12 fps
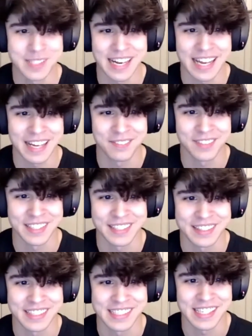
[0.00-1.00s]
that have like
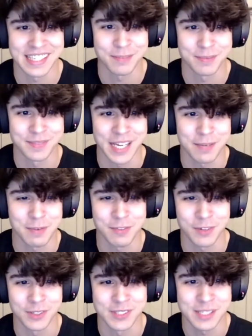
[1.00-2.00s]
the same type of
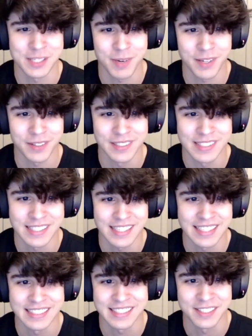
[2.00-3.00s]
currency model
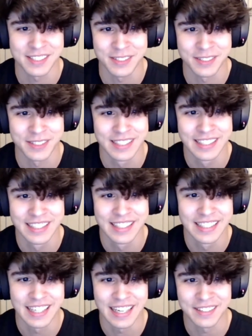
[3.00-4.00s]
inside, so
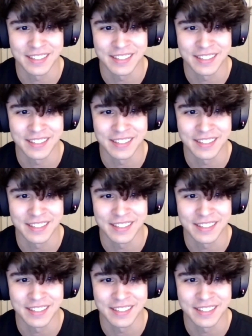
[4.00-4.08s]
I don't